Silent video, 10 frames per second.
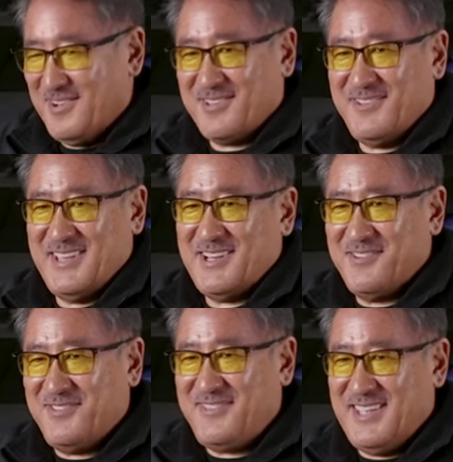
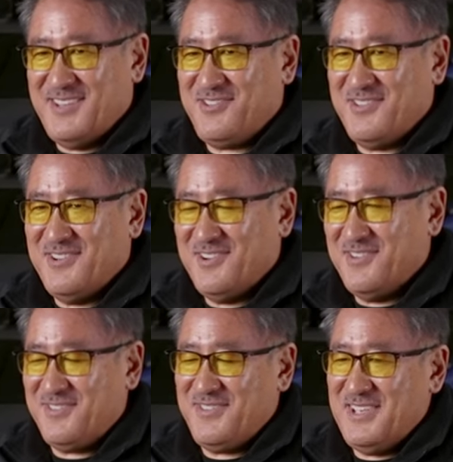alternators,
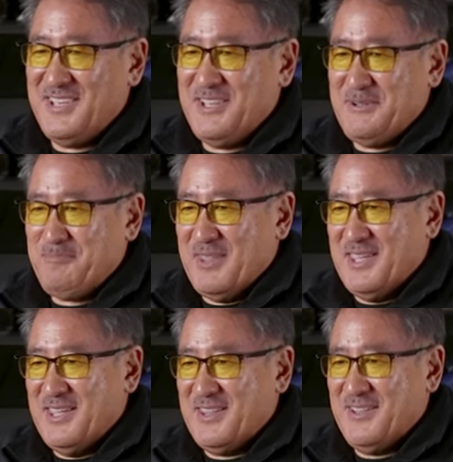tensioners,
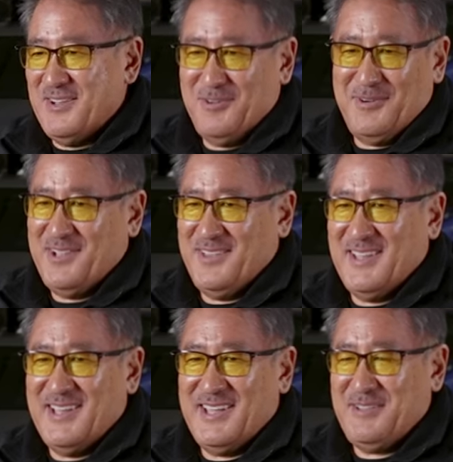and
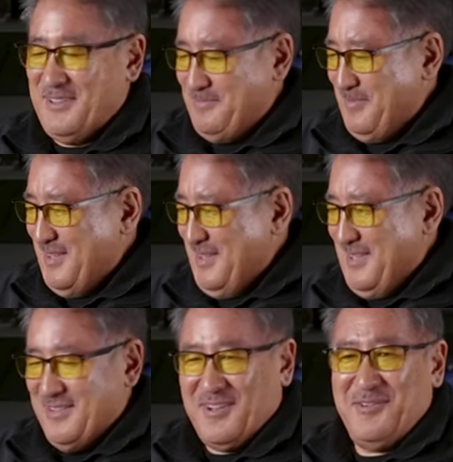whatnot
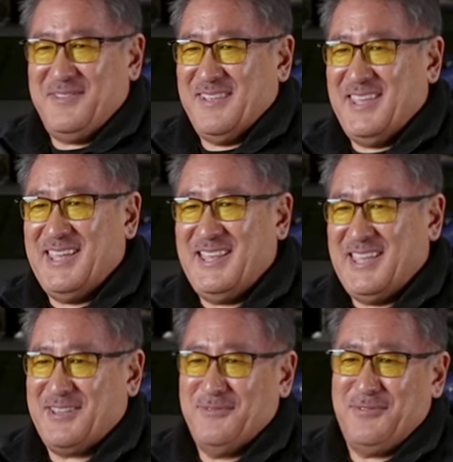is always a
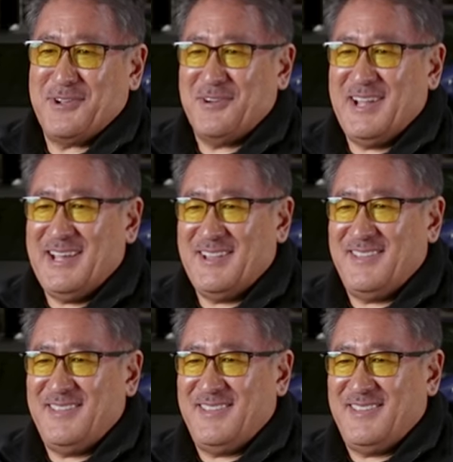headache to figure out
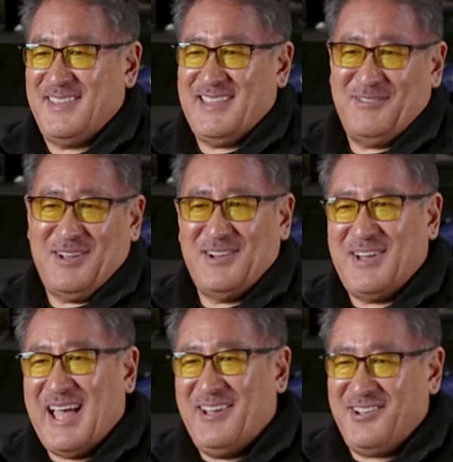
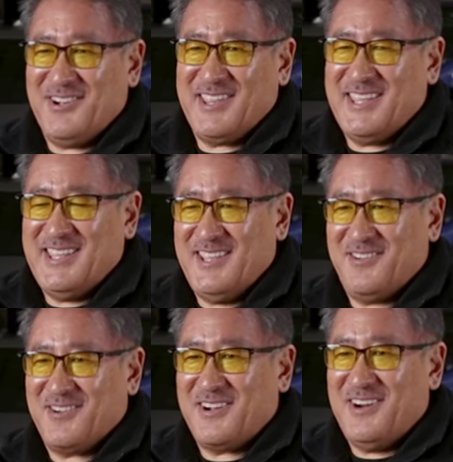how you're going to get it in
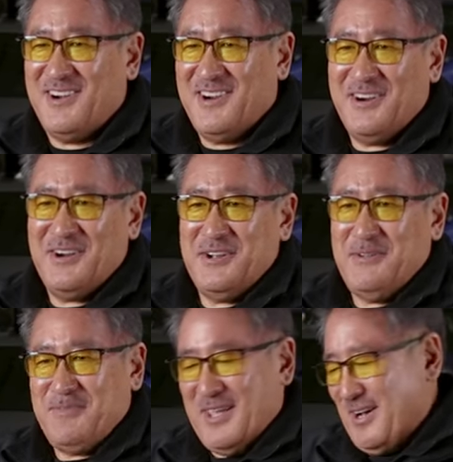your car.
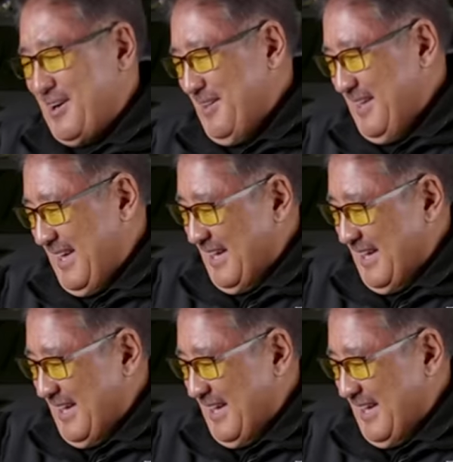Now, Holley